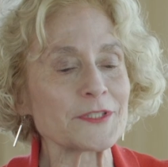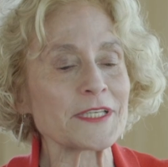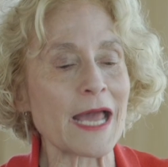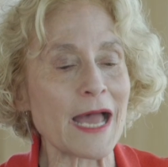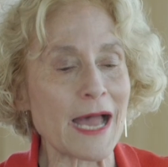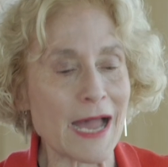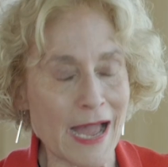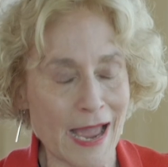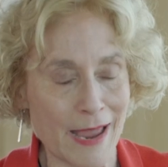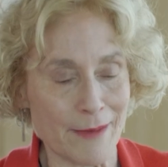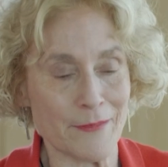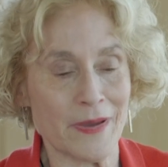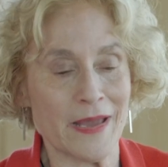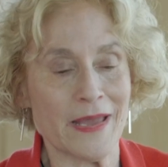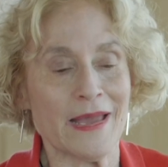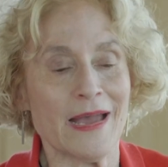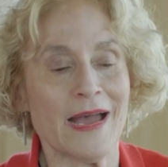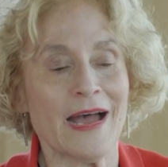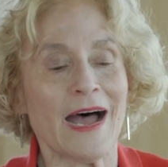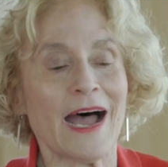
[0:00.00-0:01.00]
time.
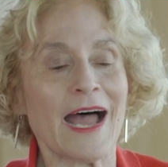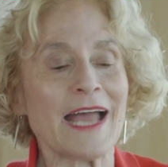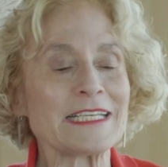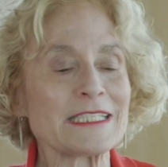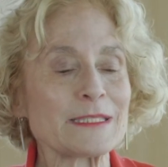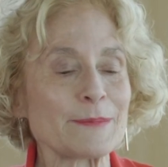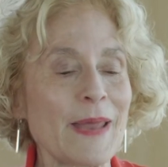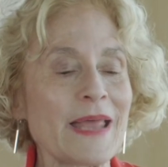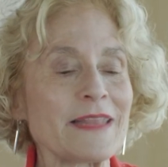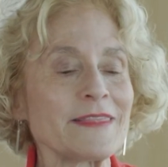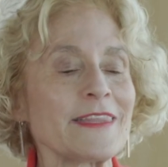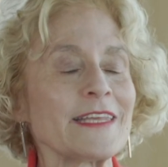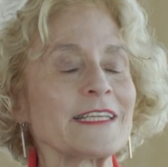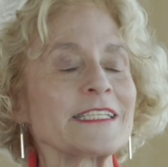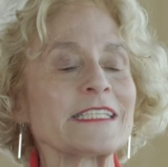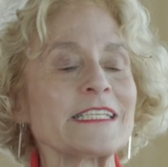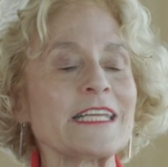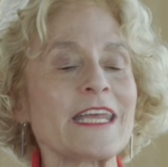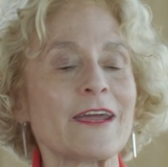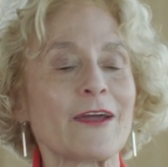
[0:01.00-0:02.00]
I spent
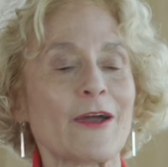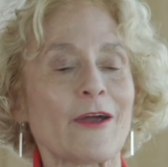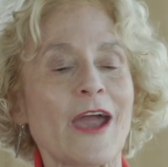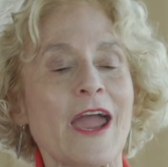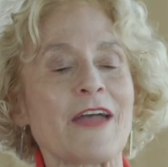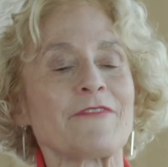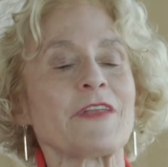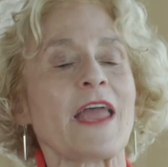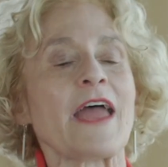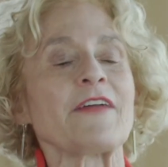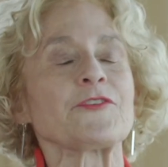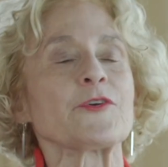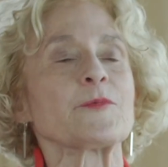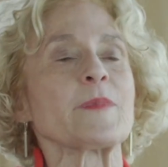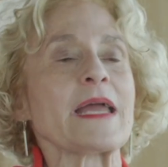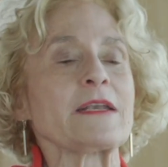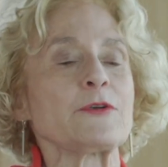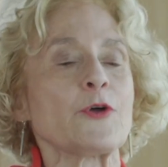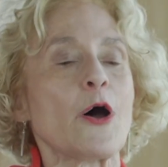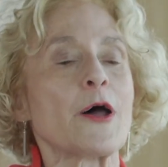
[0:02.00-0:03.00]
this year, after
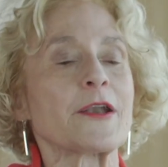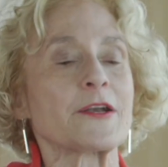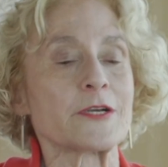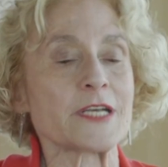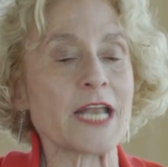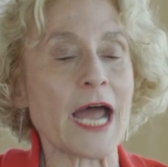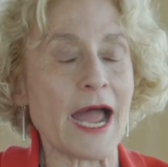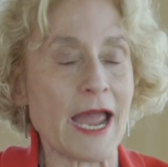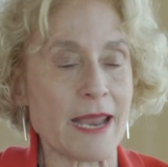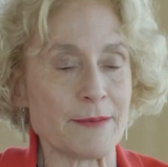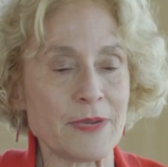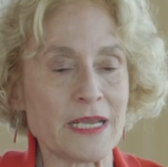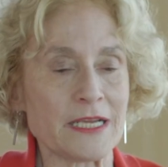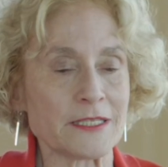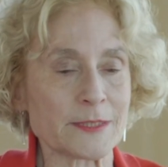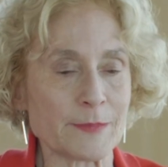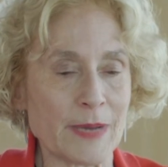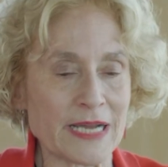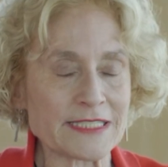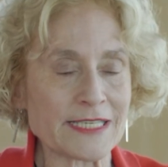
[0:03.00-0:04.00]
my daughter died,
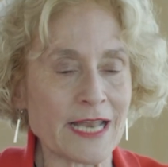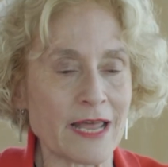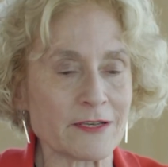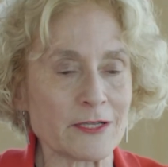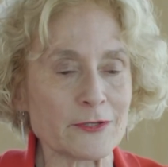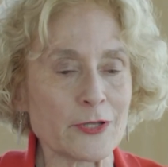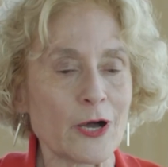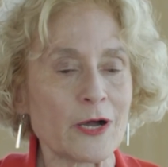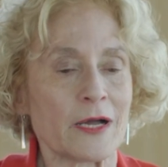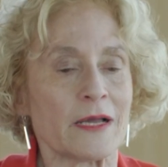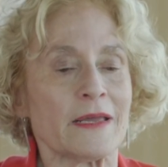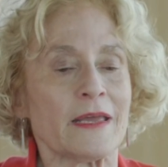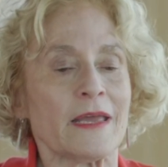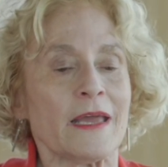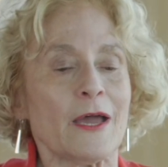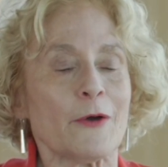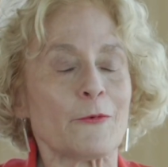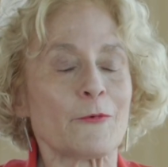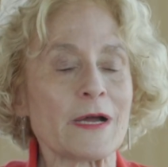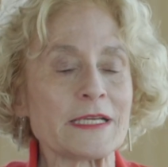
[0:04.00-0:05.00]
because my son-in-law
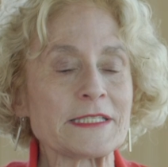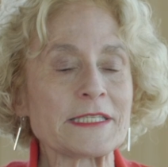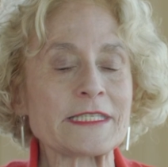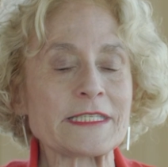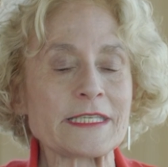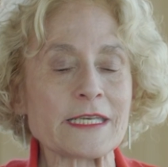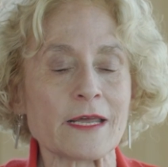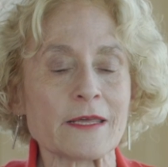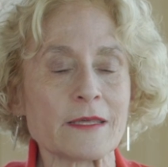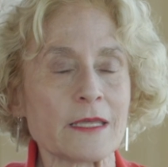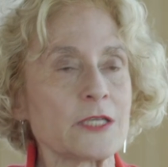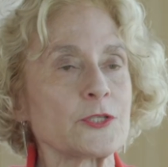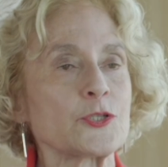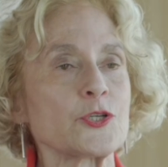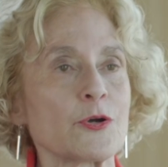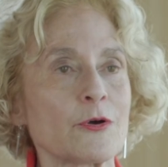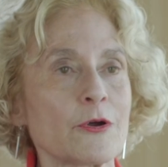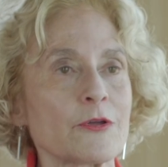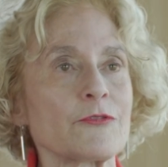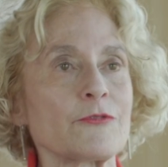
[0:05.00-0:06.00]
was
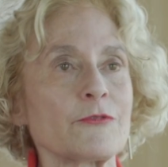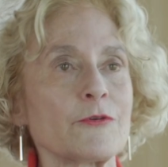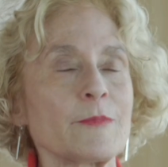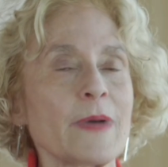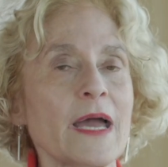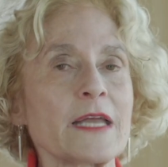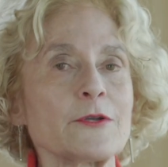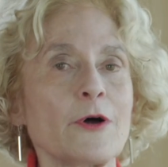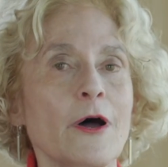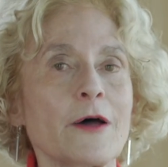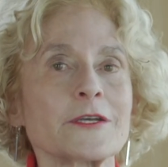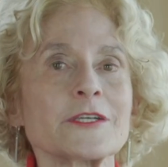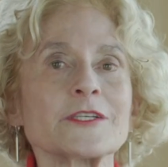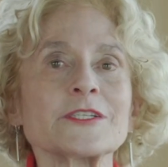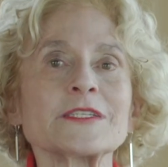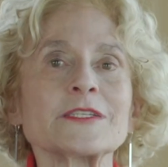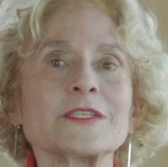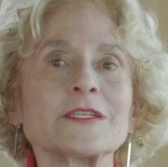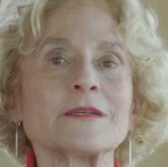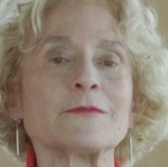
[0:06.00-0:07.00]
insured through my
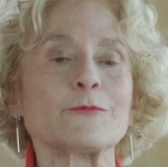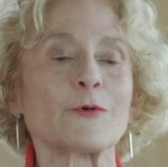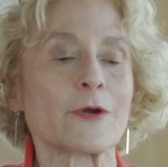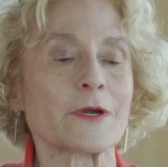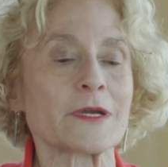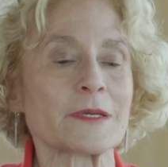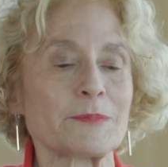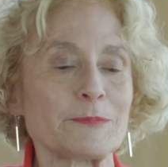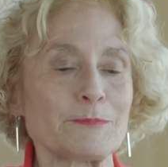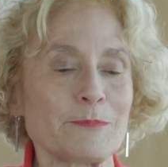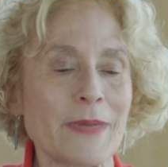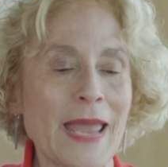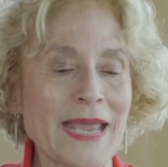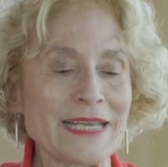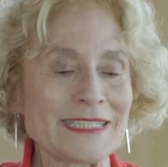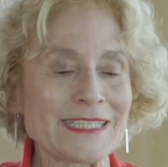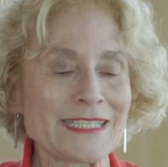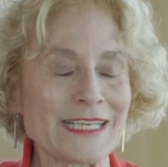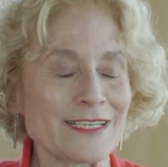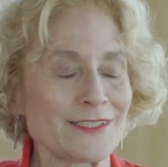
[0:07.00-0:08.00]
daughter's
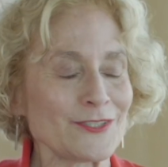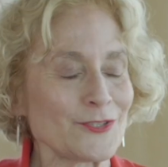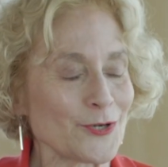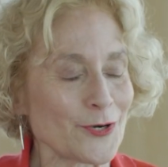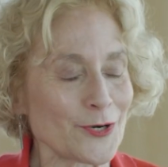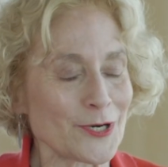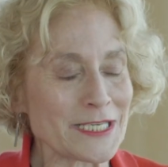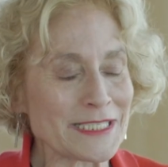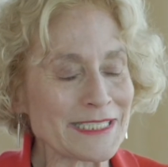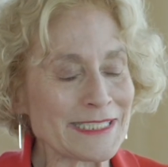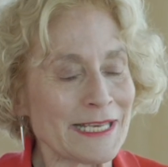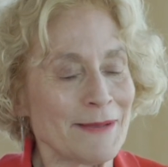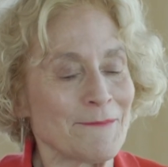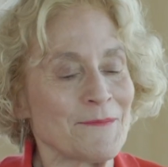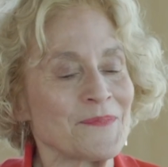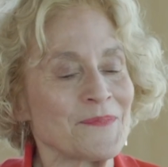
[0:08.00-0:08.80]
work-based insurance,